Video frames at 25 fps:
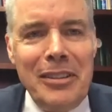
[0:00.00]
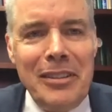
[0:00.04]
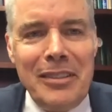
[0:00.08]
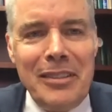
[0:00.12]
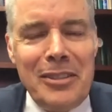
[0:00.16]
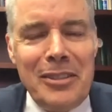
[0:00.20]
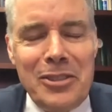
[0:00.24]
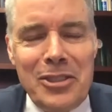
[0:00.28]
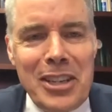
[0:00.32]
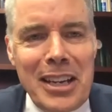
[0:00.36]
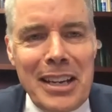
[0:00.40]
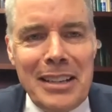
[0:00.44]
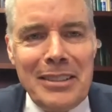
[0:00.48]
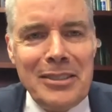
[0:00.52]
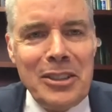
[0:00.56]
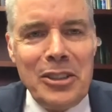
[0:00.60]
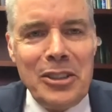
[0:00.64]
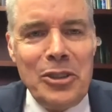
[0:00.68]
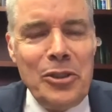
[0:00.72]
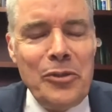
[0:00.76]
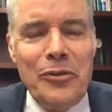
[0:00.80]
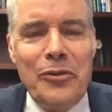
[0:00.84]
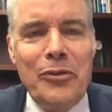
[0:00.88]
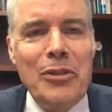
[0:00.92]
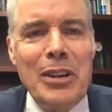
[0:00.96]
chance
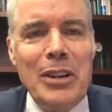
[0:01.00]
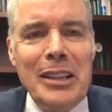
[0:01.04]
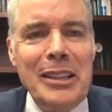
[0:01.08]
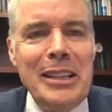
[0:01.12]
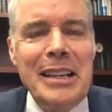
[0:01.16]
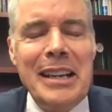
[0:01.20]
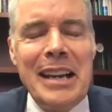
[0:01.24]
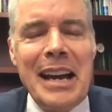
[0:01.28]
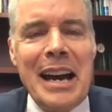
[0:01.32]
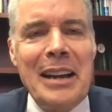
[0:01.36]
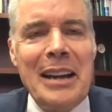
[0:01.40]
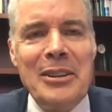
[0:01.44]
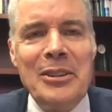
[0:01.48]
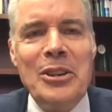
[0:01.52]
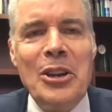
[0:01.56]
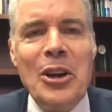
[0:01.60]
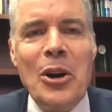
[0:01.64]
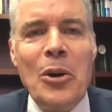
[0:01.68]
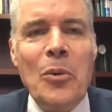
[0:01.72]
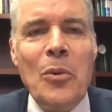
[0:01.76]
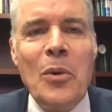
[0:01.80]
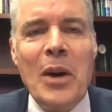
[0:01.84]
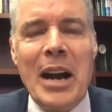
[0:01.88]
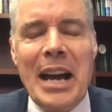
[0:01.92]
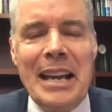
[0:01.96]
you've really got no
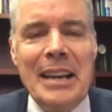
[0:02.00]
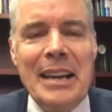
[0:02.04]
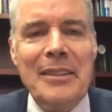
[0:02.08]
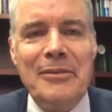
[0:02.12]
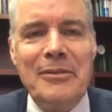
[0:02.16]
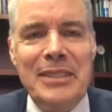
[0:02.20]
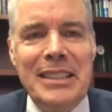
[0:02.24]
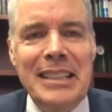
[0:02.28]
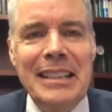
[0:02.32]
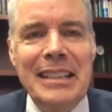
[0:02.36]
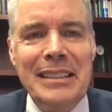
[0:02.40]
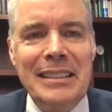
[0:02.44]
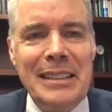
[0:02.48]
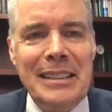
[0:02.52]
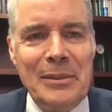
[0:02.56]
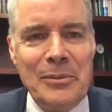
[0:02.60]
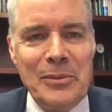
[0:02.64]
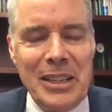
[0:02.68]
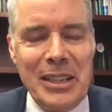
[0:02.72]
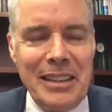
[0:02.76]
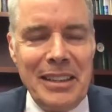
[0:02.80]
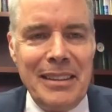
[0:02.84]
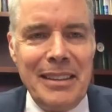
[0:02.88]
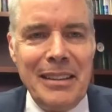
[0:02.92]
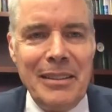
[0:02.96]
way of dealing with,
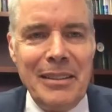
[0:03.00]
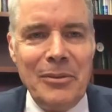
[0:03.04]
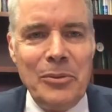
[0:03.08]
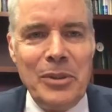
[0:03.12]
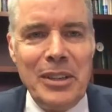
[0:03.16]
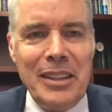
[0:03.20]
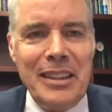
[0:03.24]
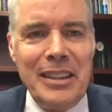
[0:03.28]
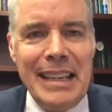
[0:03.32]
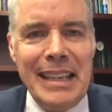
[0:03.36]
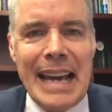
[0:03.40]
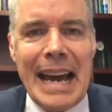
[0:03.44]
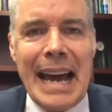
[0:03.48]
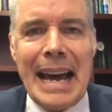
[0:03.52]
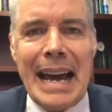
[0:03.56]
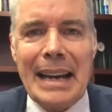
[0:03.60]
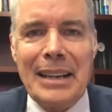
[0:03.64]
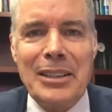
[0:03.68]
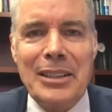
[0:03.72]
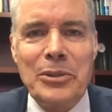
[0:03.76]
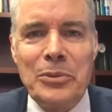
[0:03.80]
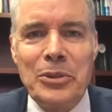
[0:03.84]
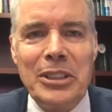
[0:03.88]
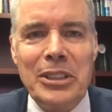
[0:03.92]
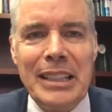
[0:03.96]
with the
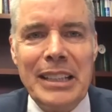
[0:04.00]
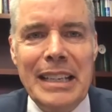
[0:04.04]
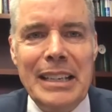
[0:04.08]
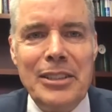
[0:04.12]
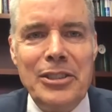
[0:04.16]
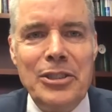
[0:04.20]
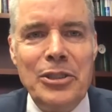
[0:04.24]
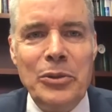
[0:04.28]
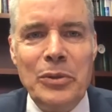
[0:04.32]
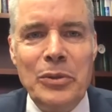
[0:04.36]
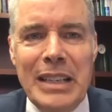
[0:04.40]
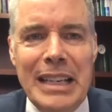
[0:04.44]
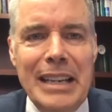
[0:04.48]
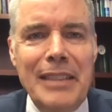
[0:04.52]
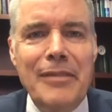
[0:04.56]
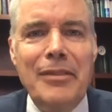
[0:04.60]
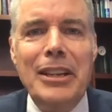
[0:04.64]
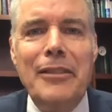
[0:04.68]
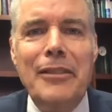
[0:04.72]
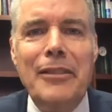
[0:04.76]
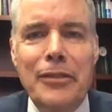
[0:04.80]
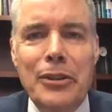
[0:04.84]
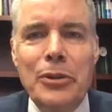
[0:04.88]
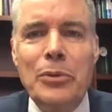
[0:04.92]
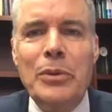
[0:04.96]
actual issue, even
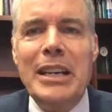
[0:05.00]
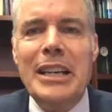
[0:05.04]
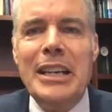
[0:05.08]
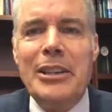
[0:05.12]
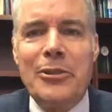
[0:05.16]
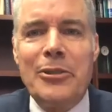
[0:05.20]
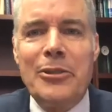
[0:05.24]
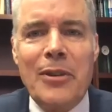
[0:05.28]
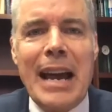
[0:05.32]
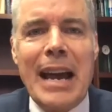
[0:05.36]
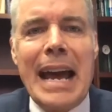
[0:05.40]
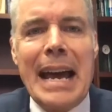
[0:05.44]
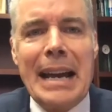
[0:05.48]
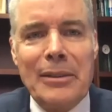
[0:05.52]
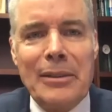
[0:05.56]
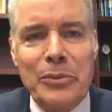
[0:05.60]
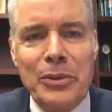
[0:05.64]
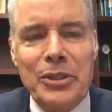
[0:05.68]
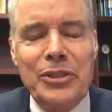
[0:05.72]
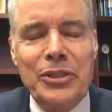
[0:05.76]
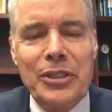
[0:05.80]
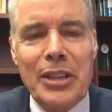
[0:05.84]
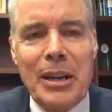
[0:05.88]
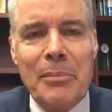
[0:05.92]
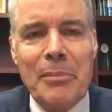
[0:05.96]
if you interact with
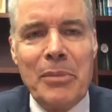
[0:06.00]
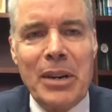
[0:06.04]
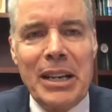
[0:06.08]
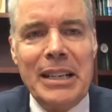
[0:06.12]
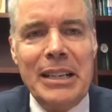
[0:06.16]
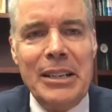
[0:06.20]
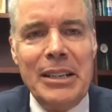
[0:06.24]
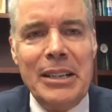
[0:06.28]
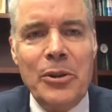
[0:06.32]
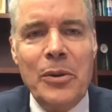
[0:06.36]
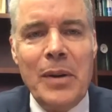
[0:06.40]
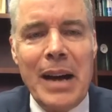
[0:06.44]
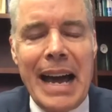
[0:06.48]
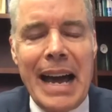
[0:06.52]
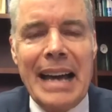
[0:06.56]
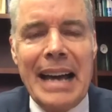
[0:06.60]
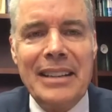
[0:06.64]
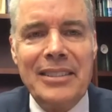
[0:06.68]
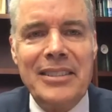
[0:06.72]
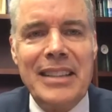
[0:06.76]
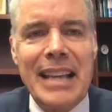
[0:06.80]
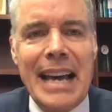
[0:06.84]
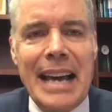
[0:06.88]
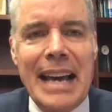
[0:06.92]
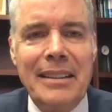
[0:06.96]
somebody who has
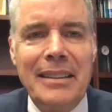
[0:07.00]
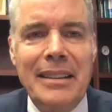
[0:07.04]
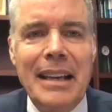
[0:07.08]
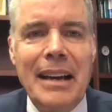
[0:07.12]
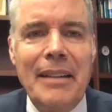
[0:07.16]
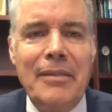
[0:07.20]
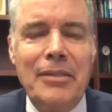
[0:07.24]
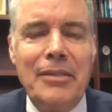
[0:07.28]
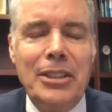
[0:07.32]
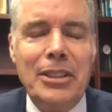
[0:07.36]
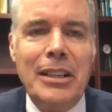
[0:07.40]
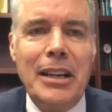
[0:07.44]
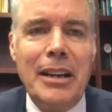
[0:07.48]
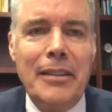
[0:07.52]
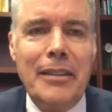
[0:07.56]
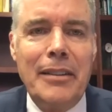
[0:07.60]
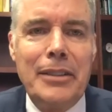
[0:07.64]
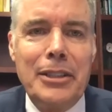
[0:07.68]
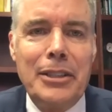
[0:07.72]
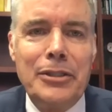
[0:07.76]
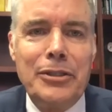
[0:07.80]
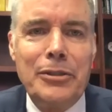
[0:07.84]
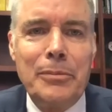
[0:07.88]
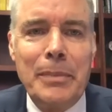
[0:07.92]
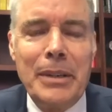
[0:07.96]
that level of
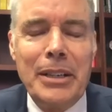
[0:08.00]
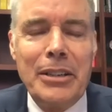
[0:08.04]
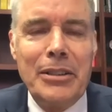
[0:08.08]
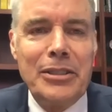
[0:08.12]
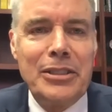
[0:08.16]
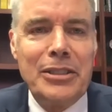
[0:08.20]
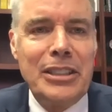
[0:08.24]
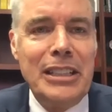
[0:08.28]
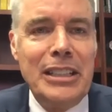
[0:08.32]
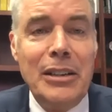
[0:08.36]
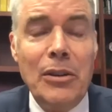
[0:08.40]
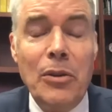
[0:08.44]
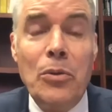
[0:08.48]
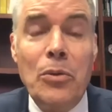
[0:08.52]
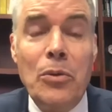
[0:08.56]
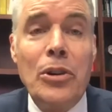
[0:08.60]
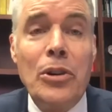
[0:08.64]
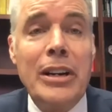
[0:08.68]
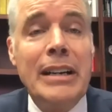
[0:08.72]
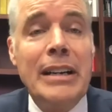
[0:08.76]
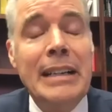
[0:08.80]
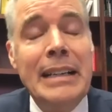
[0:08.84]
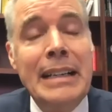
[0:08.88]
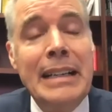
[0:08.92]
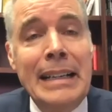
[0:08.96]
conspiracy.
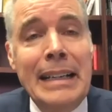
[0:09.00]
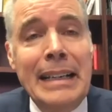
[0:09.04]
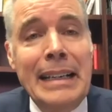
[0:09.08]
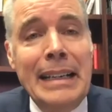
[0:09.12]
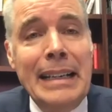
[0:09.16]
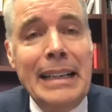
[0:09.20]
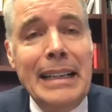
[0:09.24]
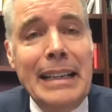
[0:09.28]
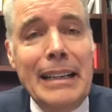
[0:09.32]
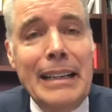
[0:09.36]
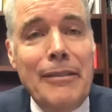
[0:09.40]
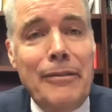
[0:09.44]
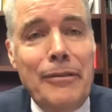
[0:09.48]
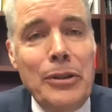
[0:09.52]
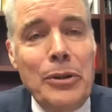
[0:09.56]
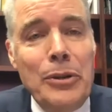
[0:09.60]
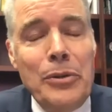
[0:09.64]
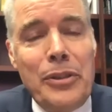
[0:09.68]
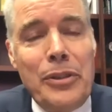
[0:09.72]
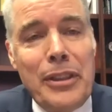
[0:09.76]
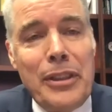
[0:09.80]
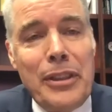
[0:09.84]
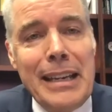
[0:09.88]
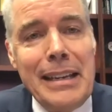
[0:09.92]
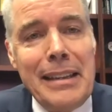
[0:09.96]
Or if you
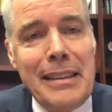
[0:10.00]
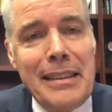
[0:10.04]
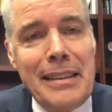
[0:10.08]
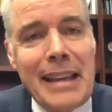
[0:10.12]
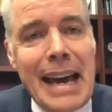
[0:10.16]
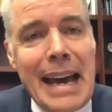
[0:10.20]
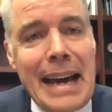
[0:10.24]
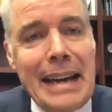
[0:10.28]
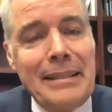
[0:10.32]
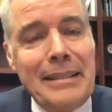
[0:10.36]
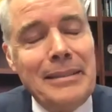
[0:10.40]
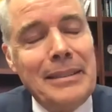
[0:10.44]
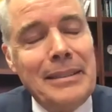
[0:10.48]
think that,